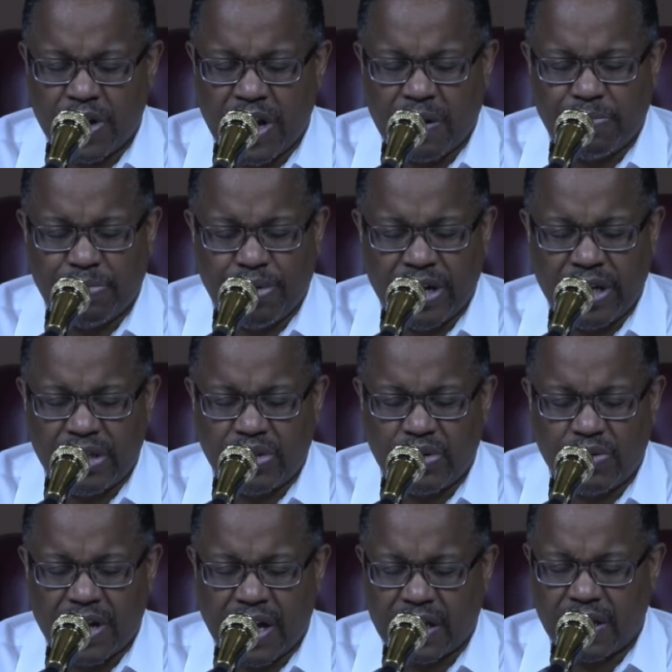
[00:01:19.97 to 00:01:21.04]
not
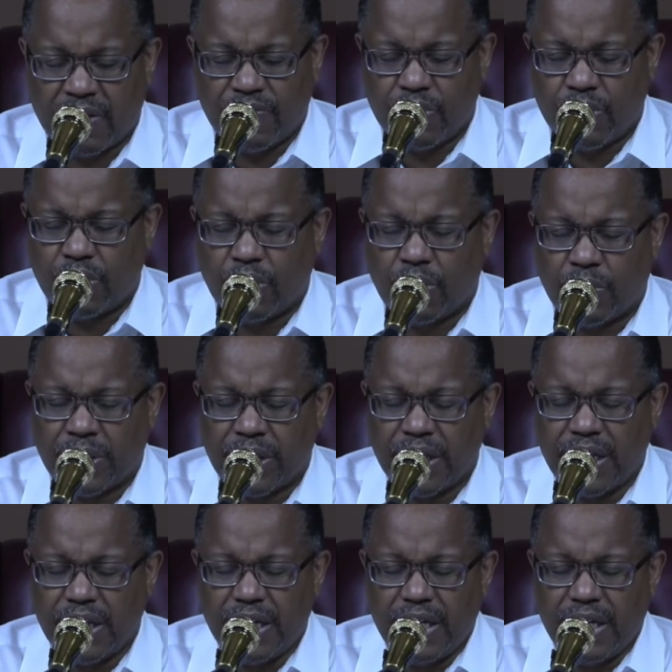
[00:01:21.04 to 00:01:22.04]
praise you, not give you glory,